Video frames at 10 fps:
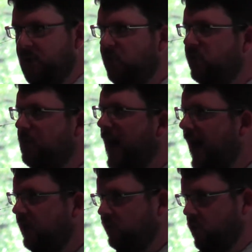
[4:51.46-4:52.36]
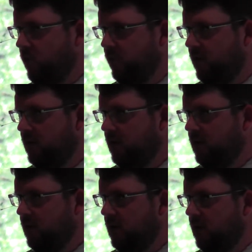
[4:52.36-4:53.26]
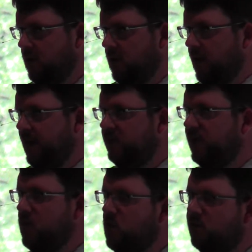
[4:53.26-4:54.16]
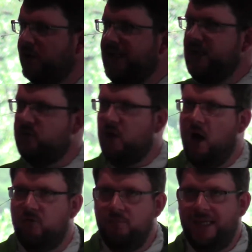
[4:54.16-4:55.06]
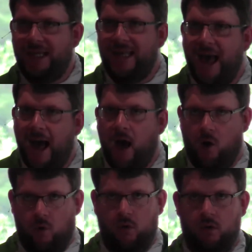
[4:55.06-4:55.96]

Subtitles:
It was the Passover. And he's saying, whoever eats of me now,